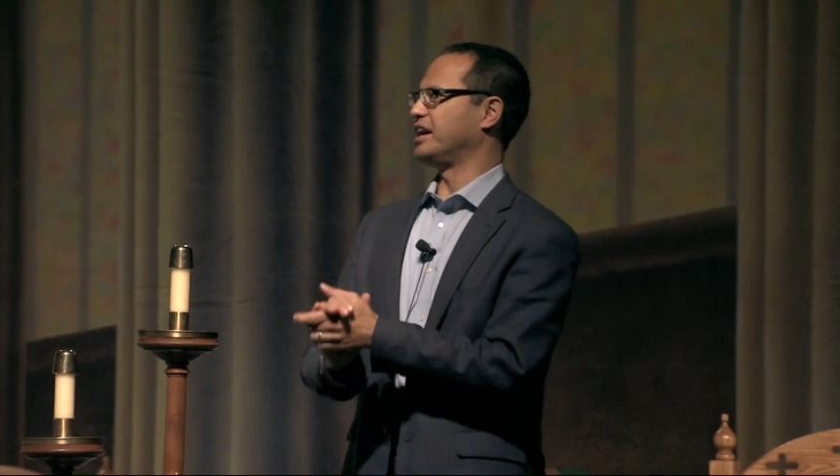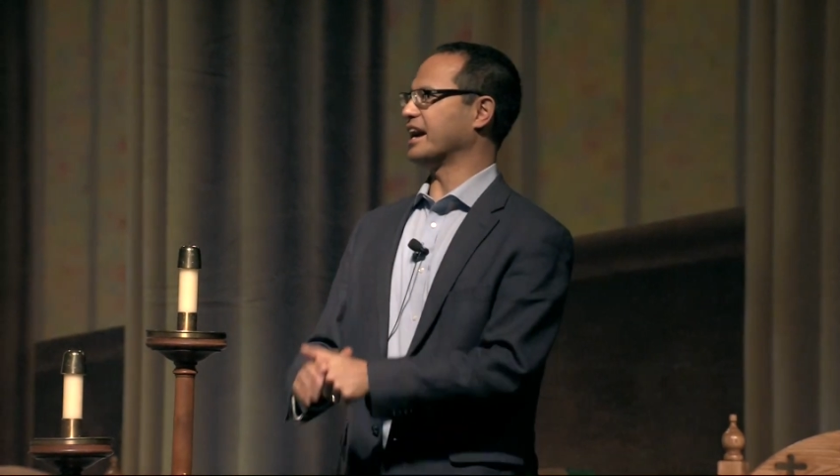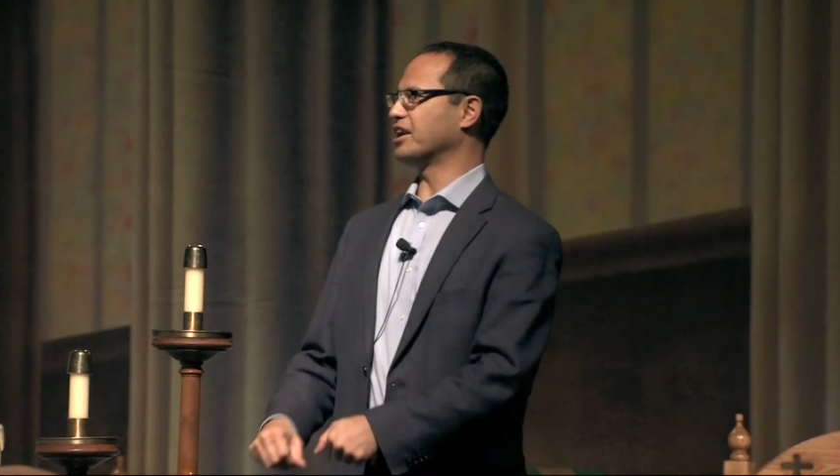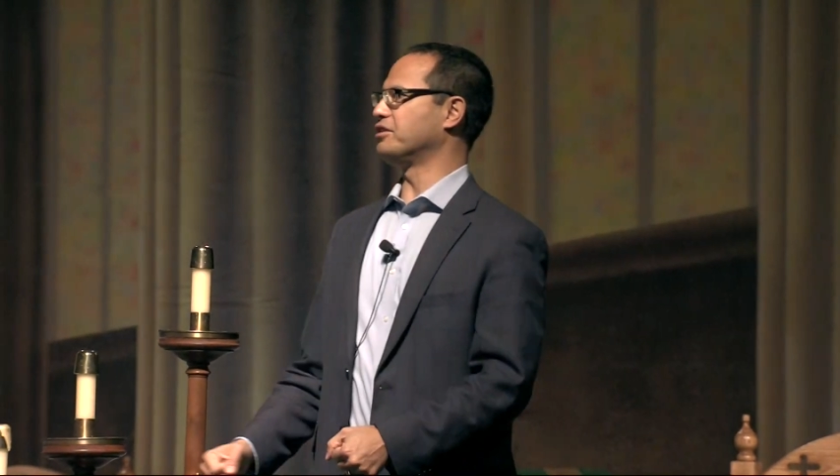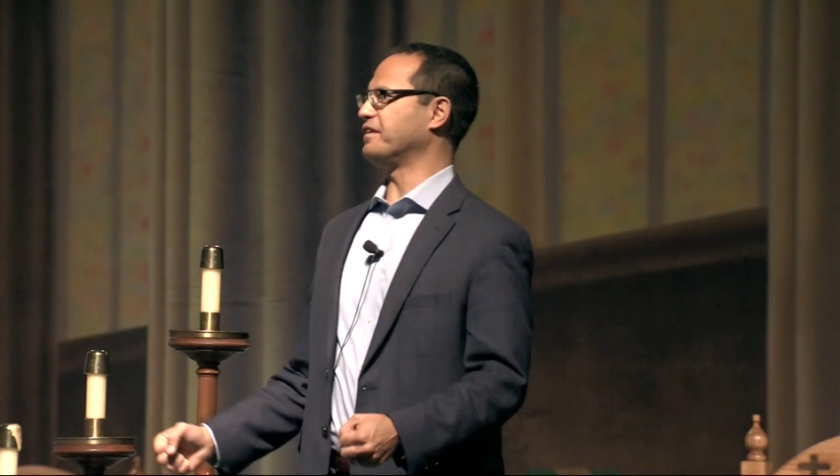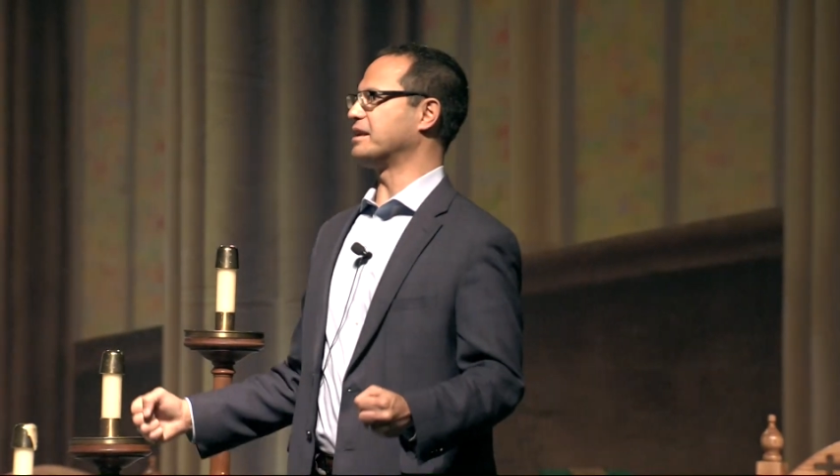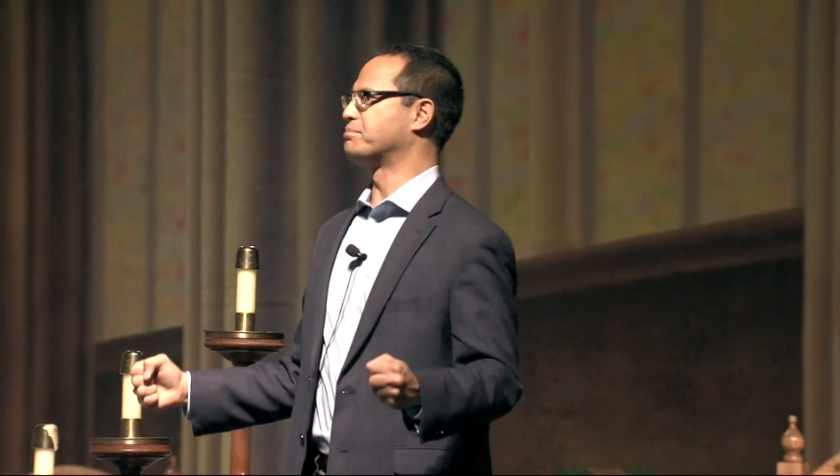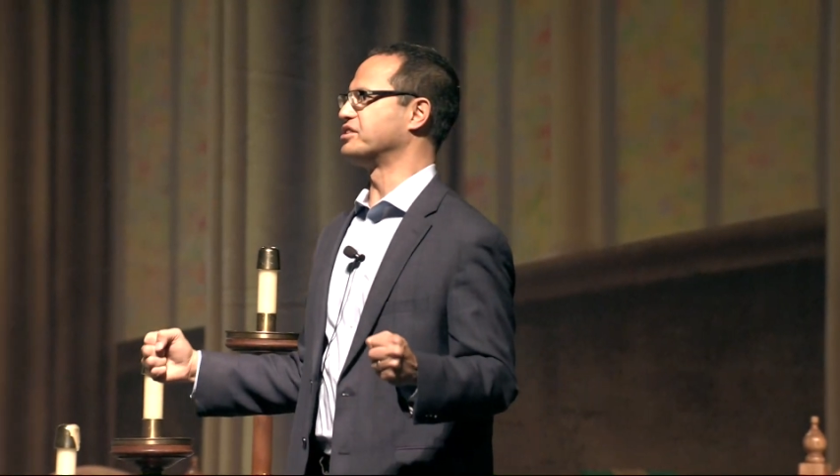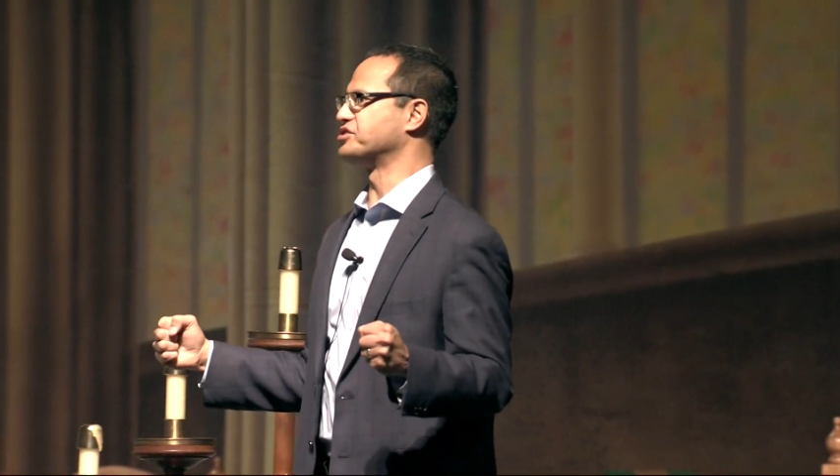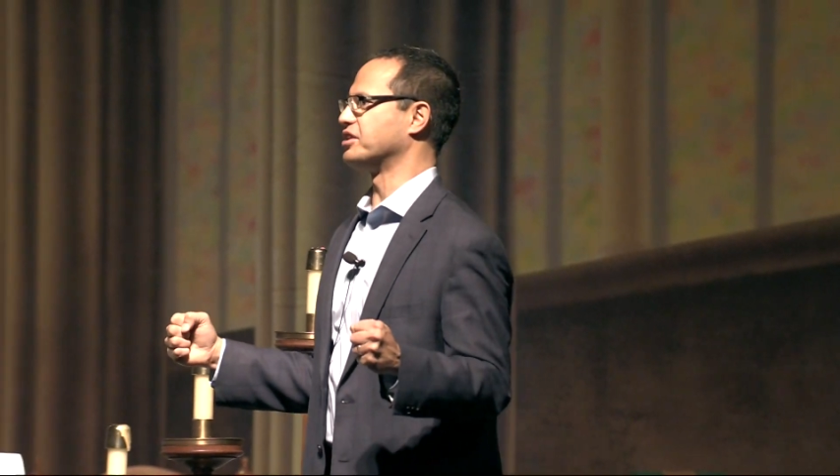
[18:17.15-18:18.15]
I got to go find a
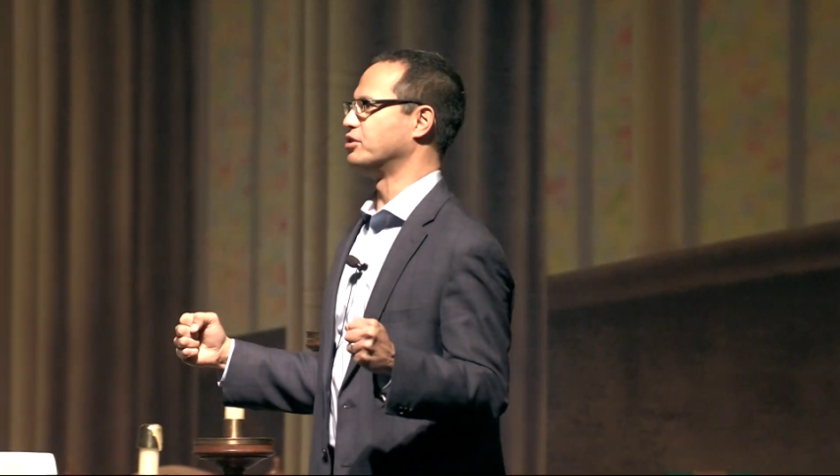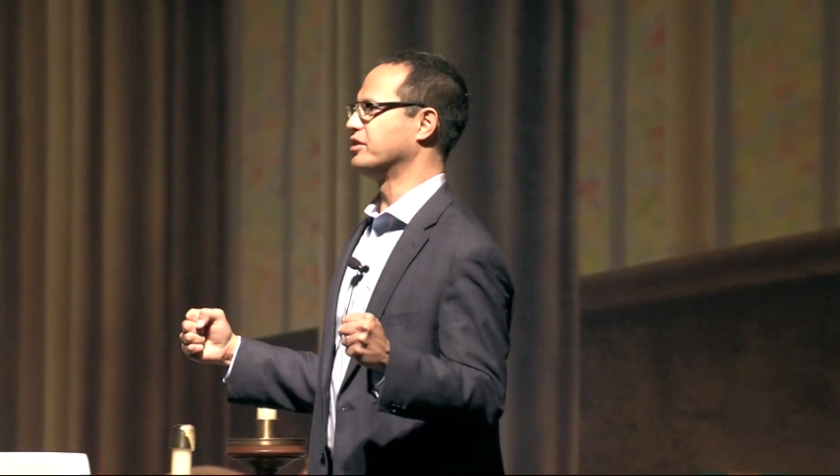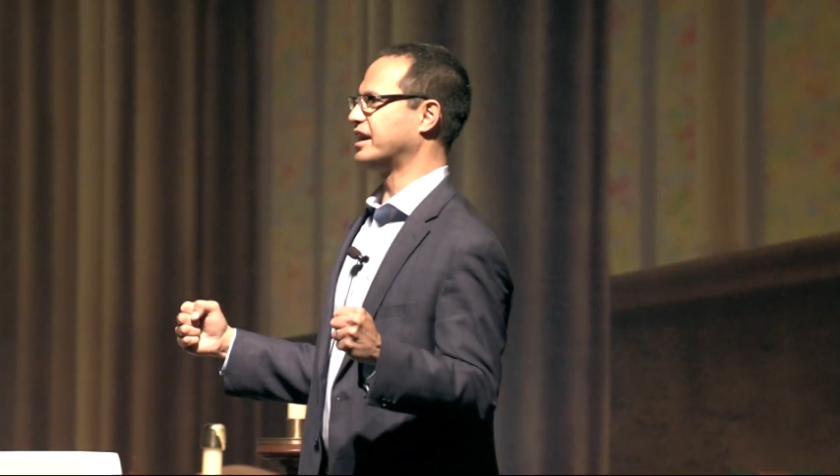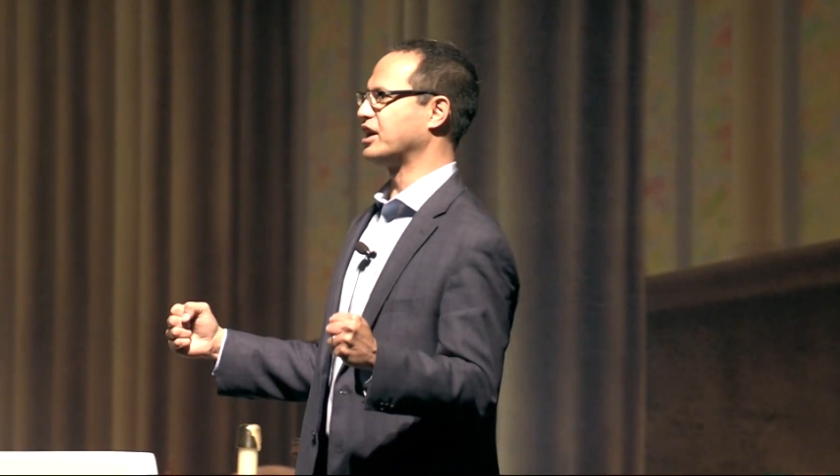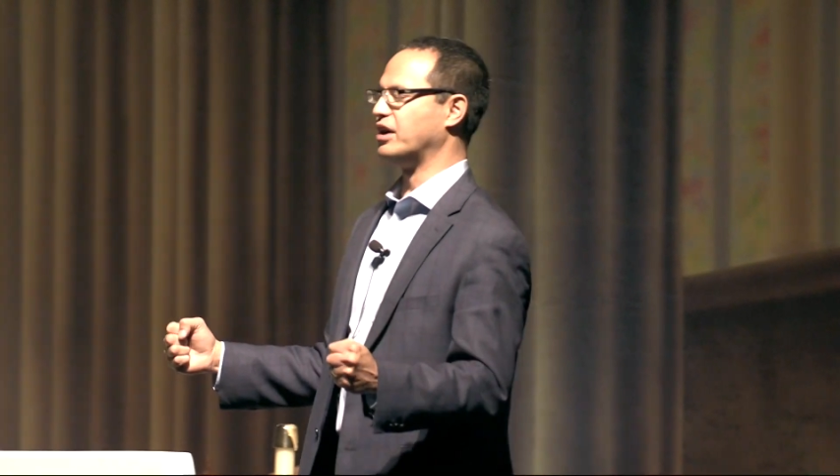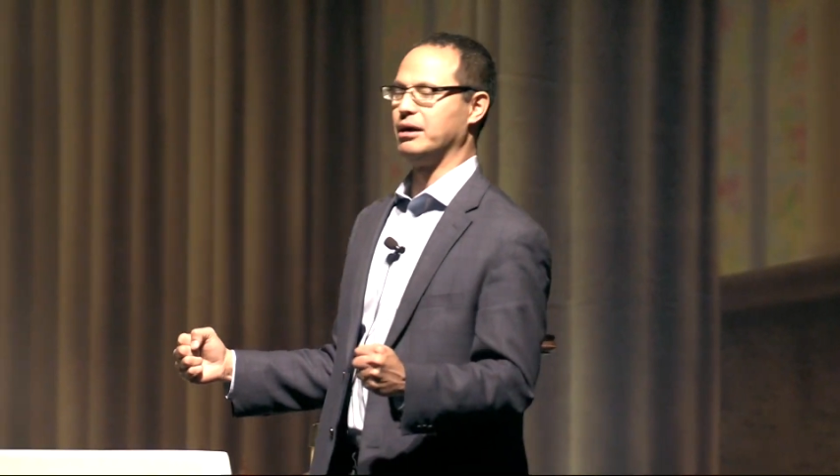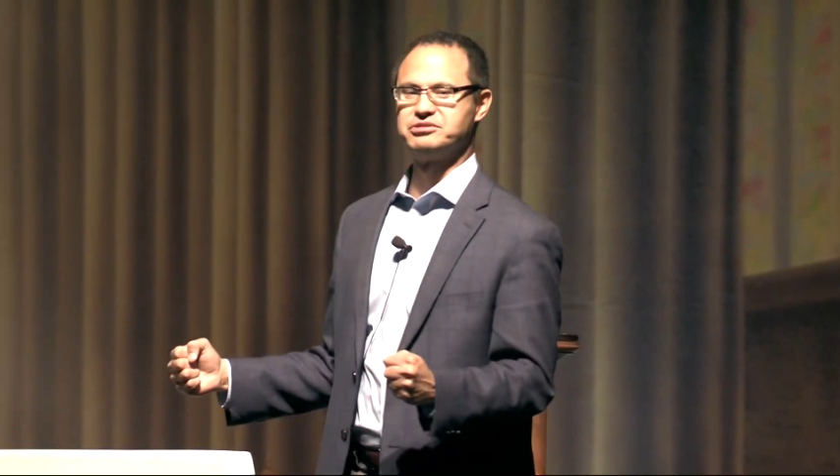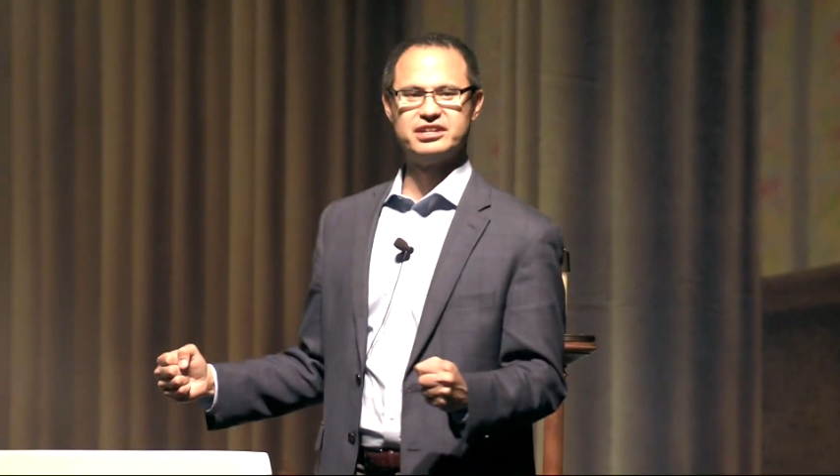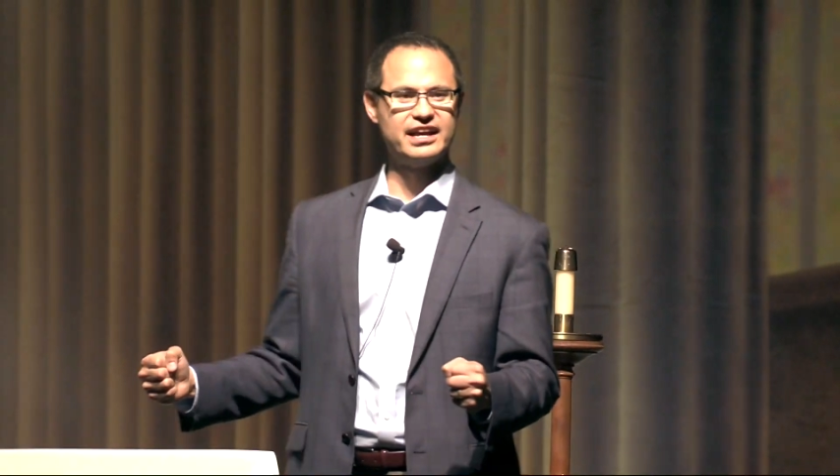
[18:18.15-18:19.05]
prisoner. Who can I go help today?